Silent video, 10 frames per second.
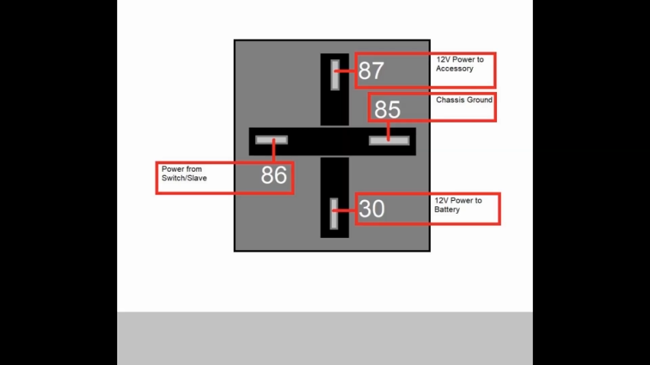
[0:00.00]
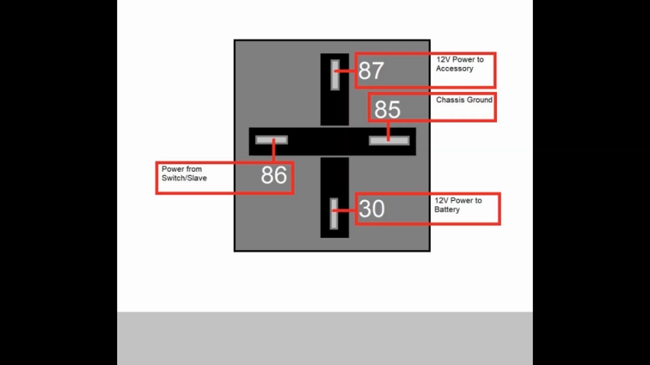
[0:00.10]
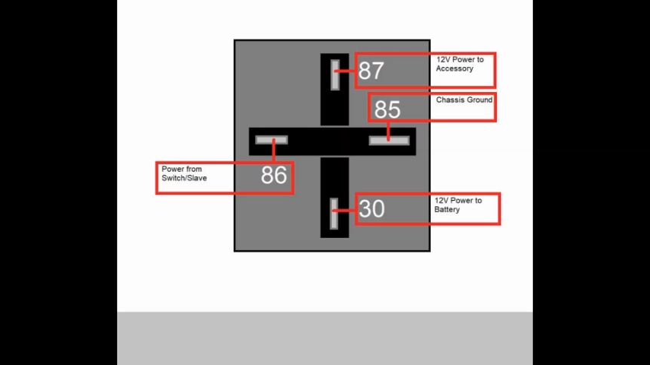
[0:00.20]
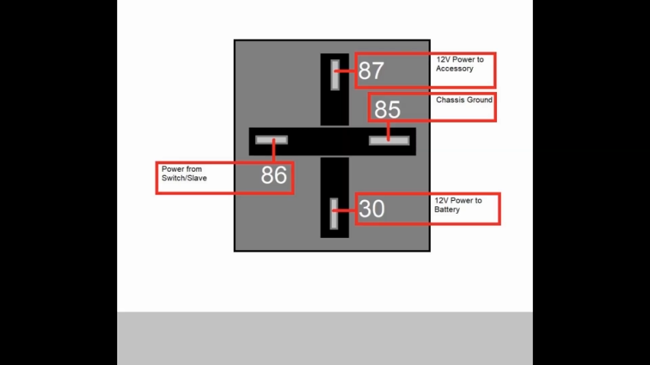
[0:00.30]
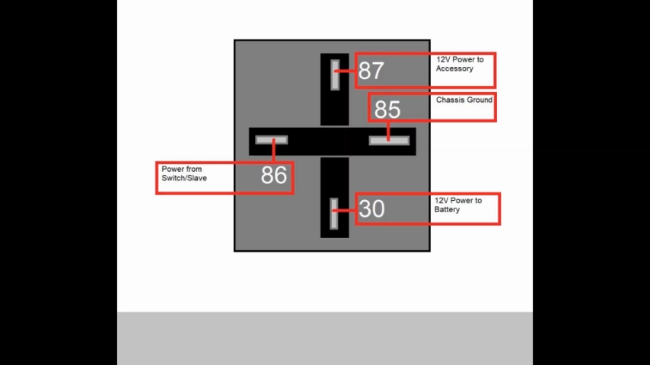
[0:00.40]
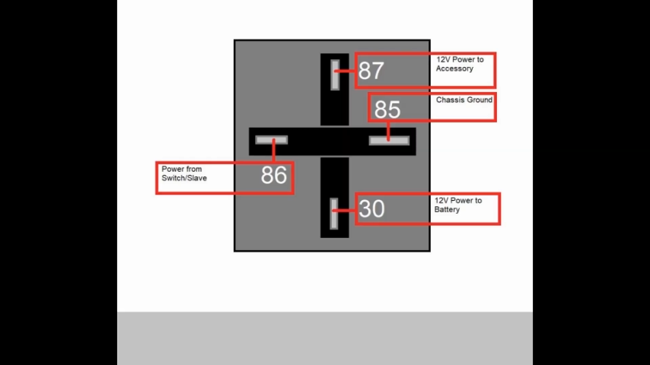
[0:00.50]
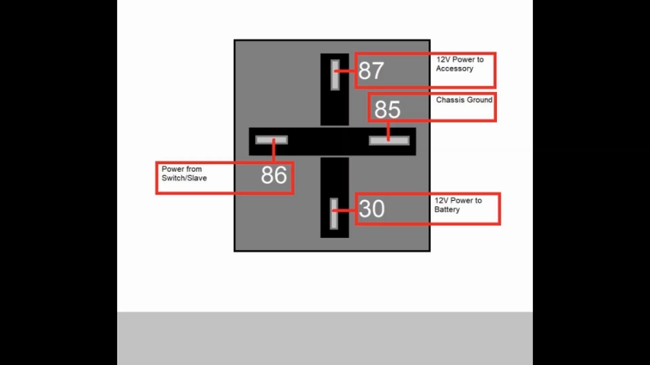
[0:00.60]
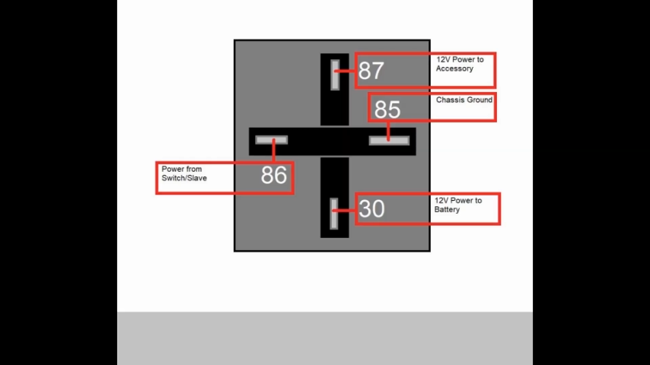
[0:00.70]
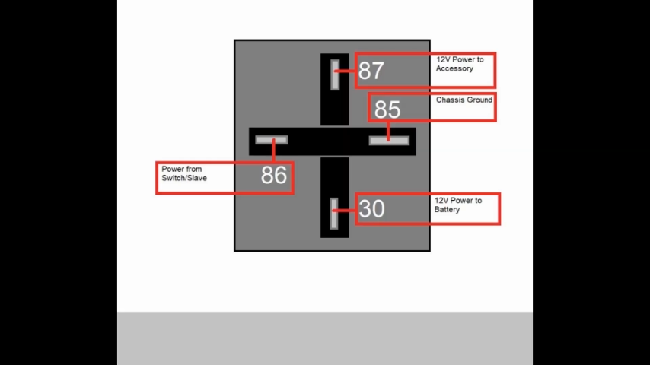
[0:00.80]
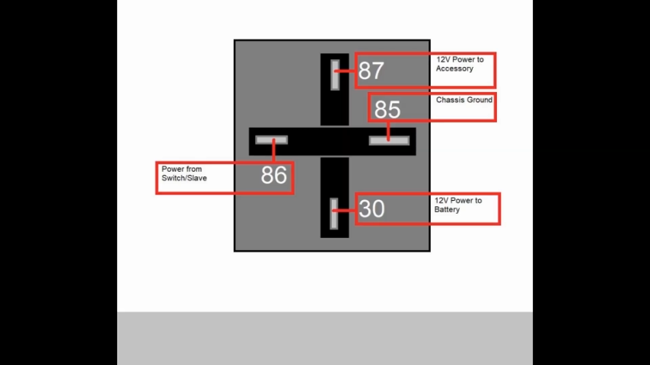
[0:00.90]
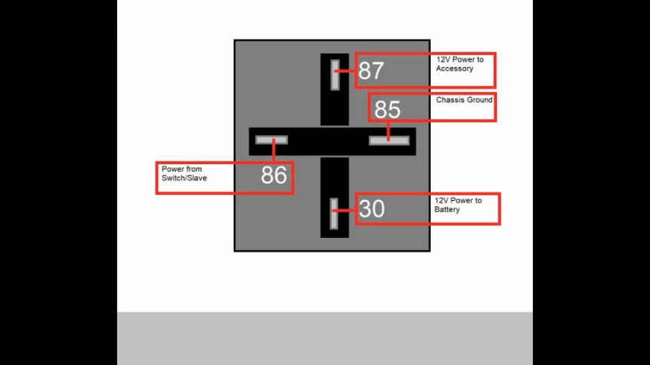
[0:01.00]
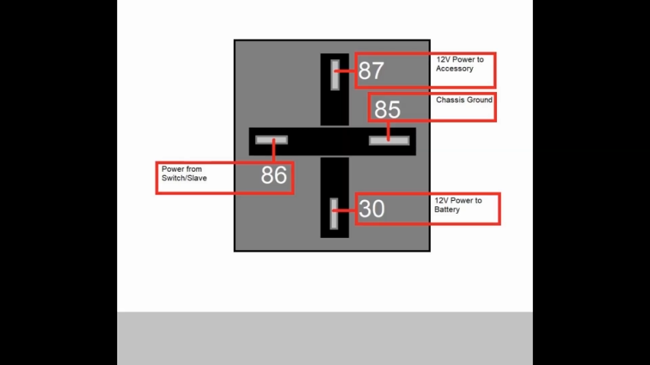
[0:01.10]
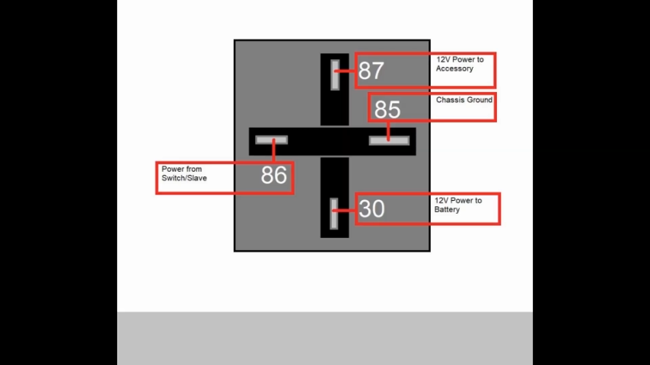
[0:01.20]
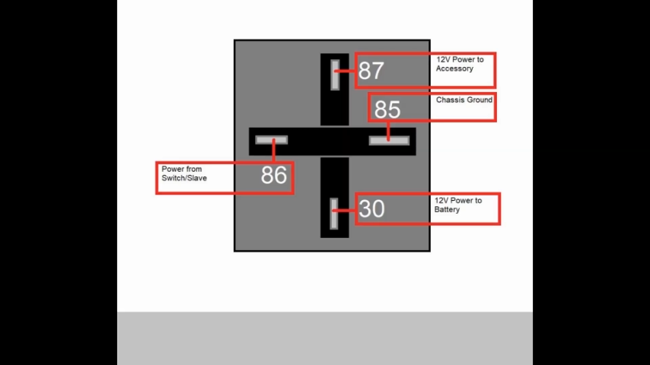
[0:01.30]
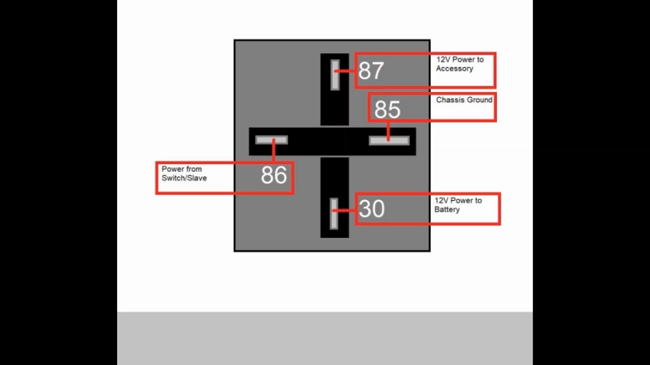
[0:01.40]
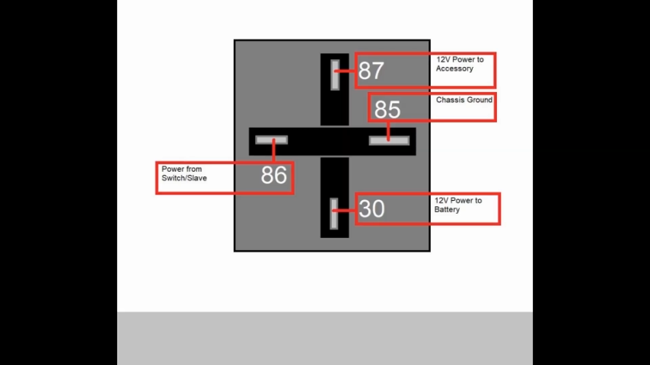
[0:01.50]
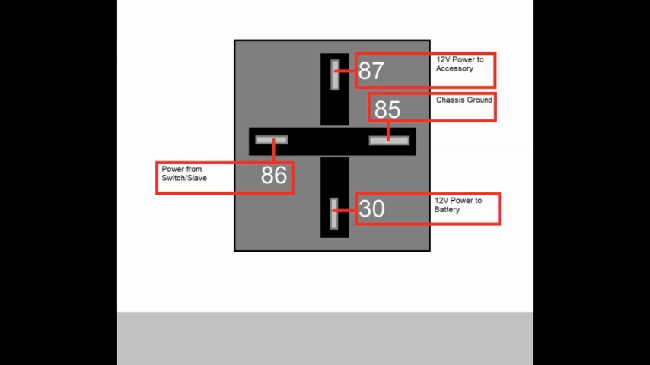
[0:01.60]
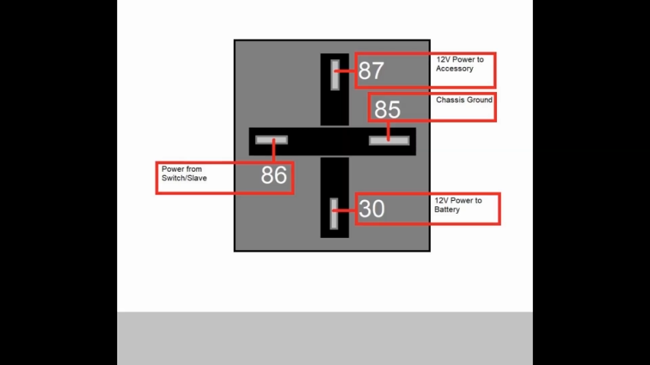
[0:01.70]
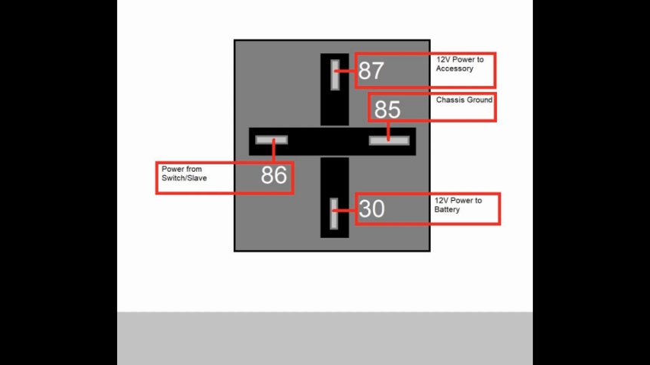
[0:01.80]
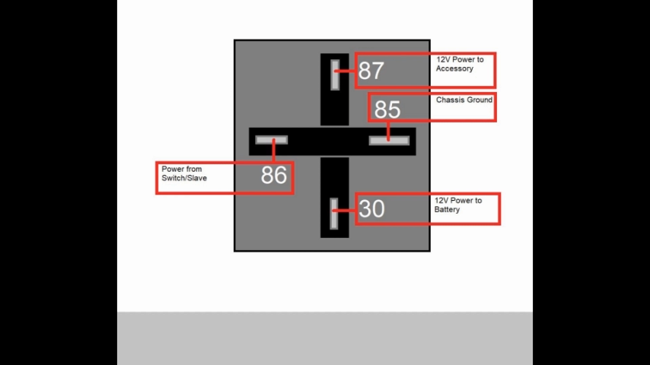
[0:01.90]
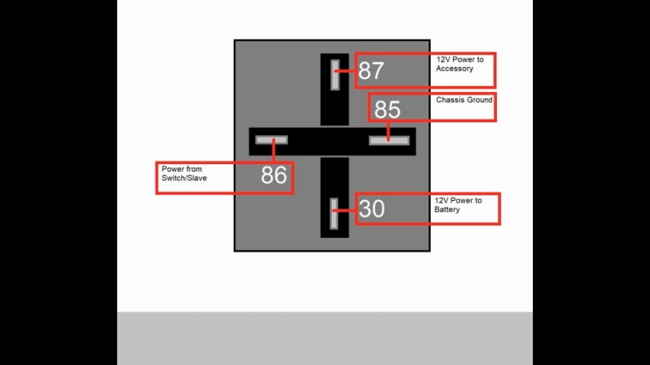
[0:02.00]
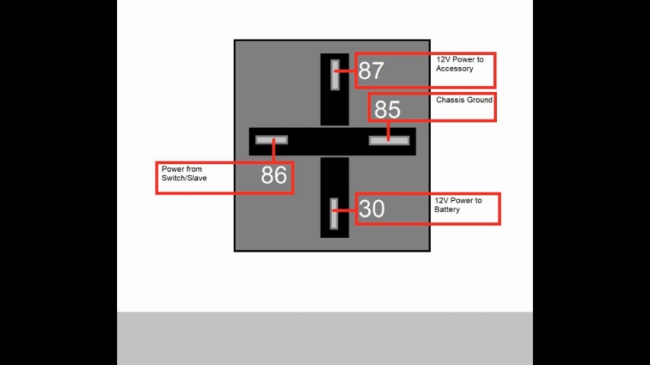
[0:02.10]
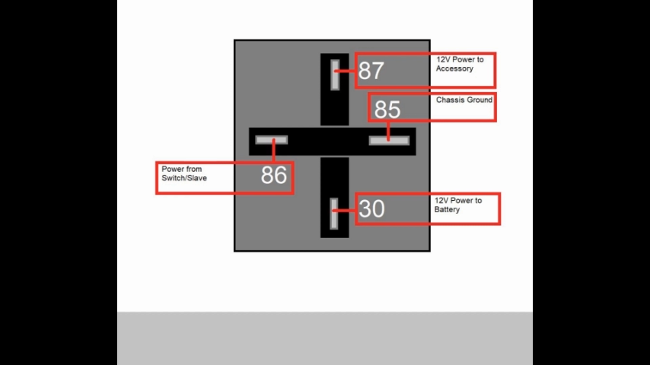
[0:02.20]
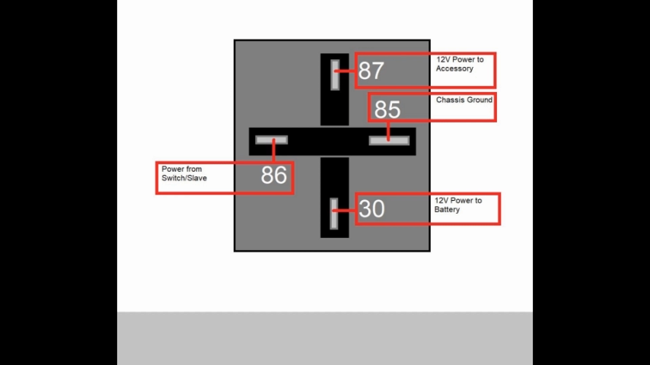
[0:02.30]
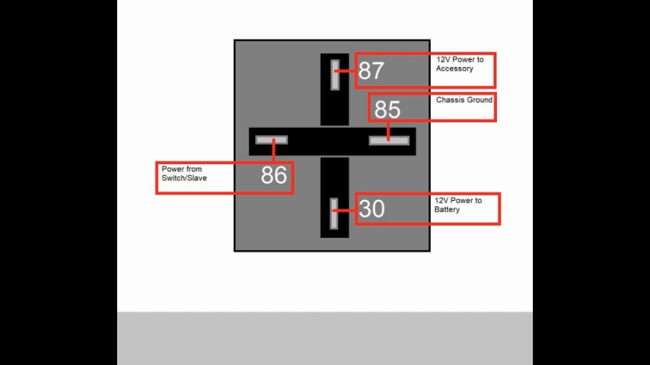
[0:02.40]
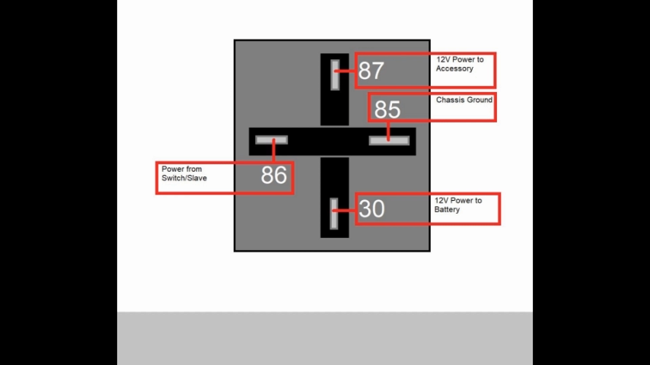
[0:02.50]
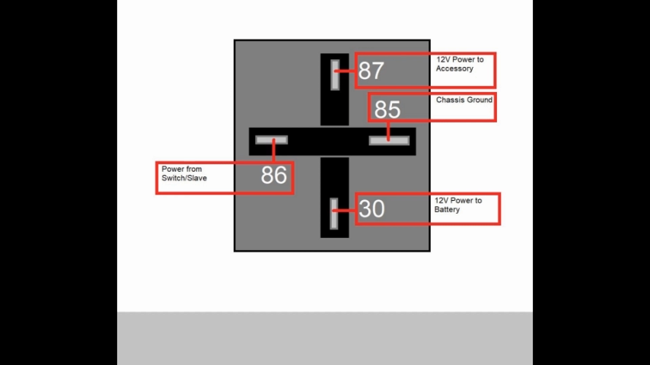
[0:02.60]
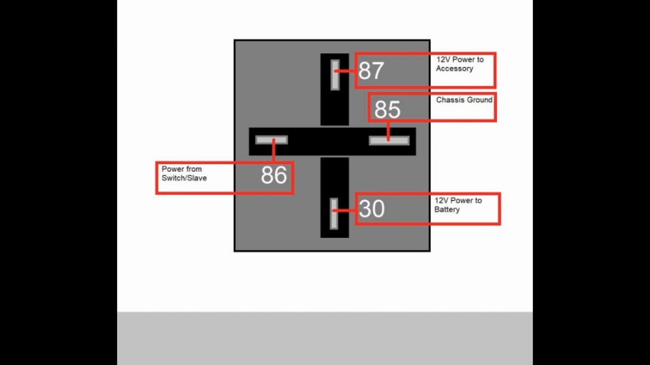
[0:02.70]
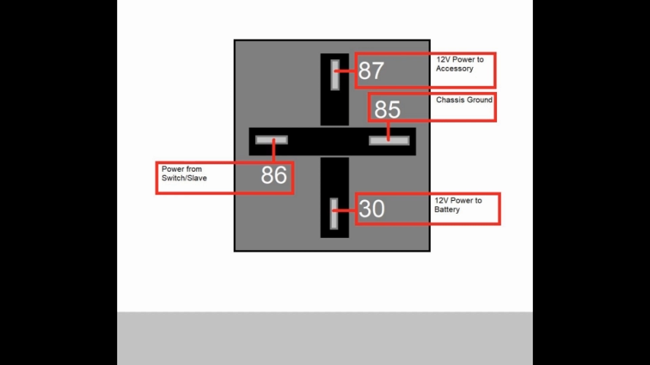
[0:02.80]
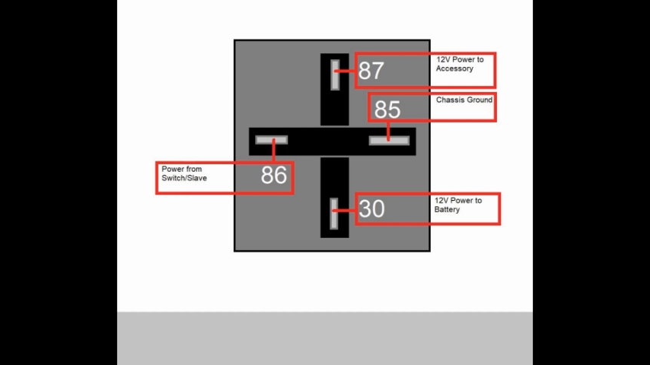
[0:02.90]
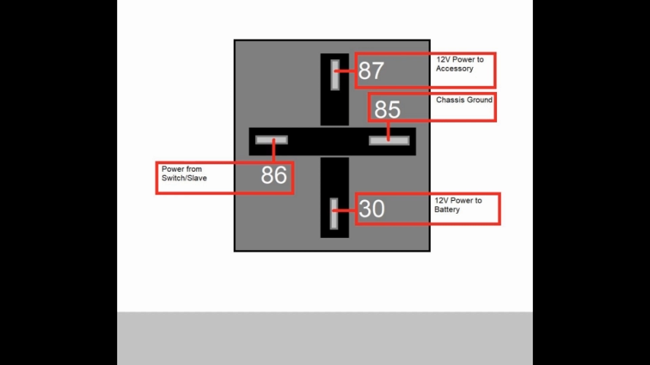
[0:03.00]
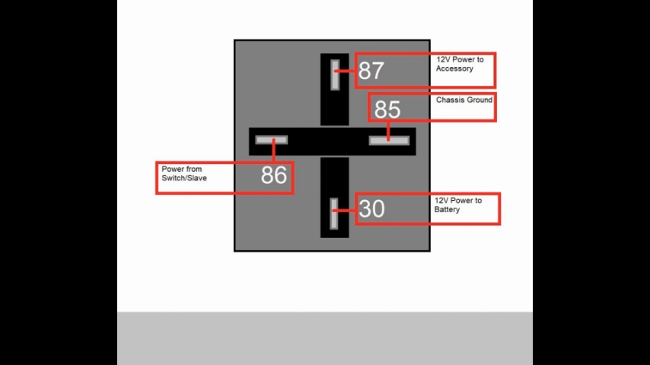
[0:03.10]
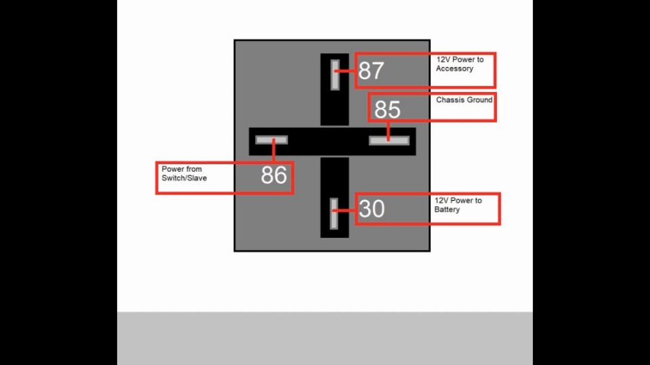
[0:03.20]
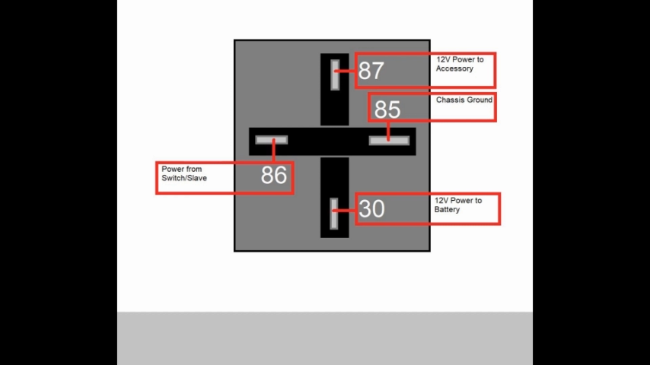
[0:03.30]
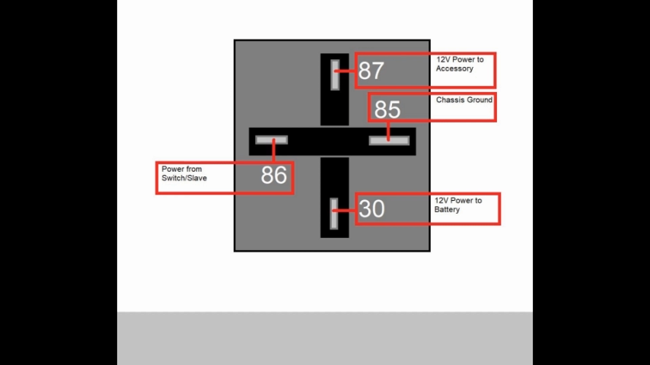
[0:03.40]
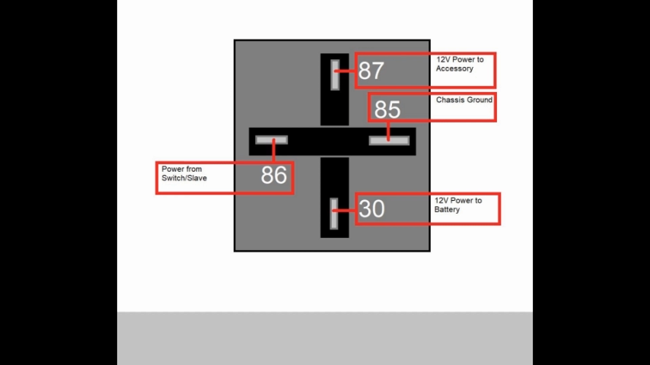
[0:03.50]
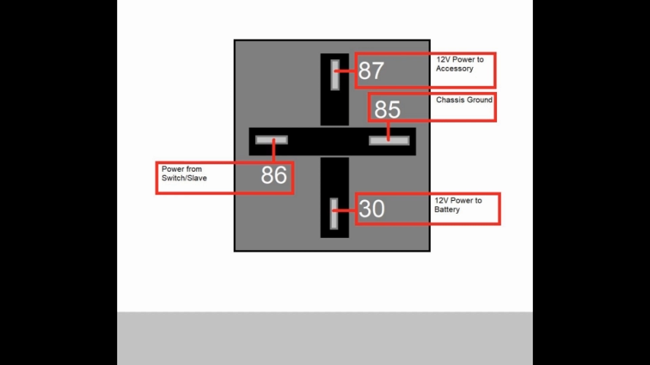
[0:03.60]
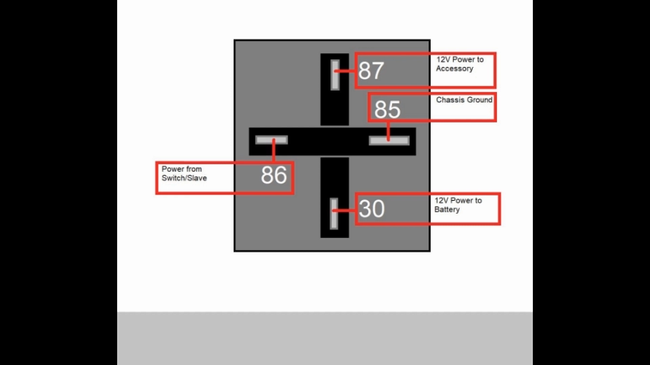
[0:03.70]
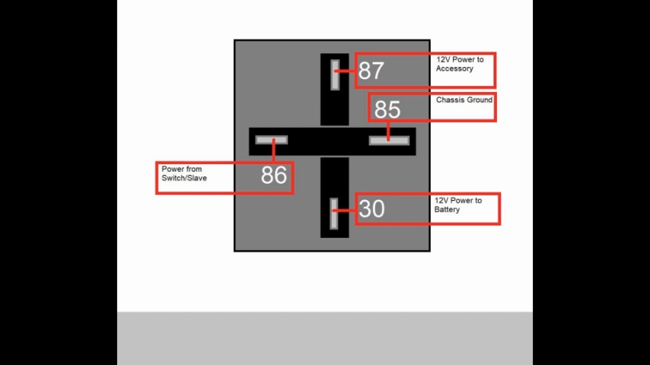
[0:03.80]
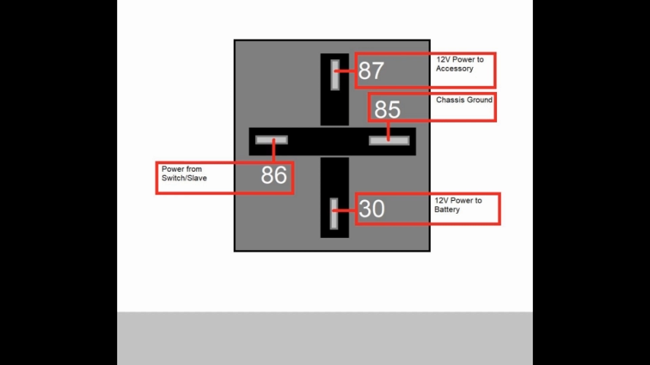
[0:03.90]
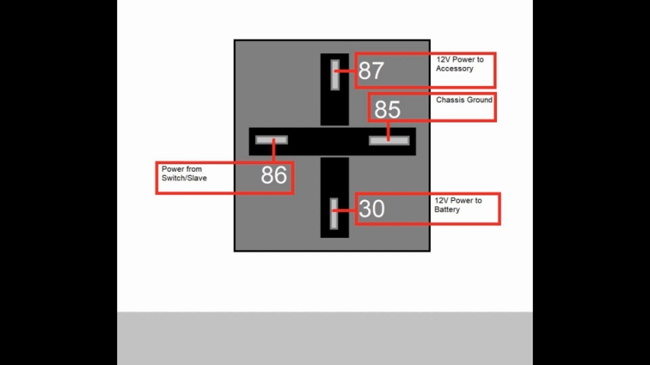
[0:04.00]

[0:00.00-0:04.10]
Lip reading: Nobody's mouth can be seen.